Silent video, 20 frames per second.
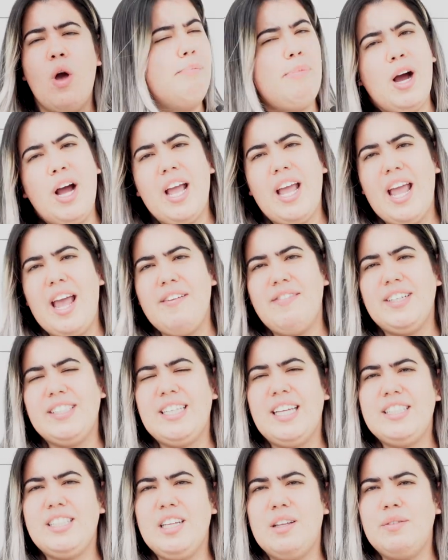But if it's
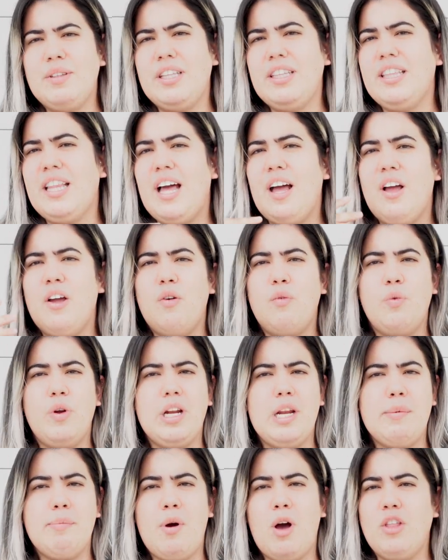not something that
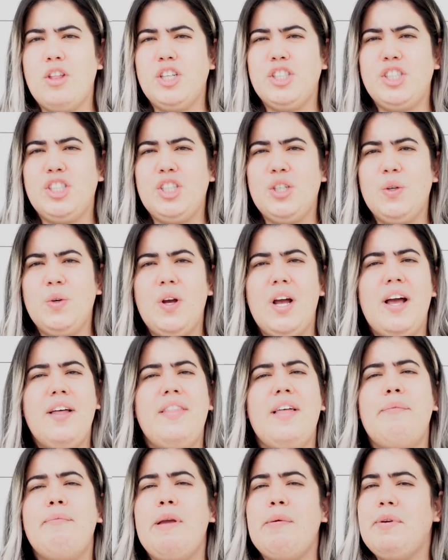really bothers you,
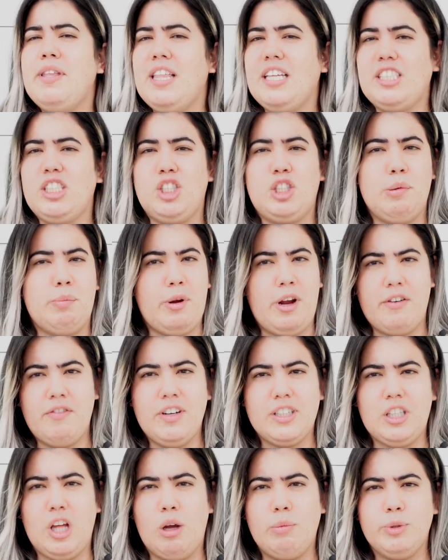then maybe this is the
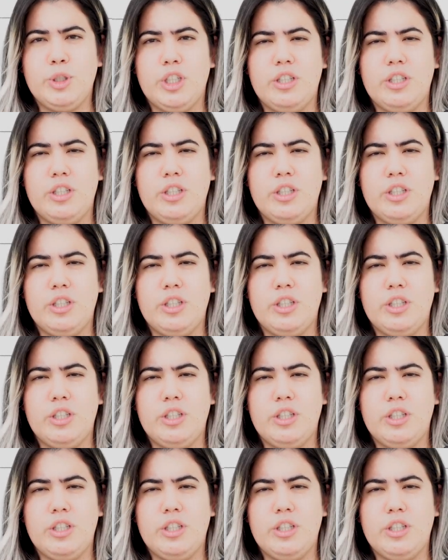perfect option.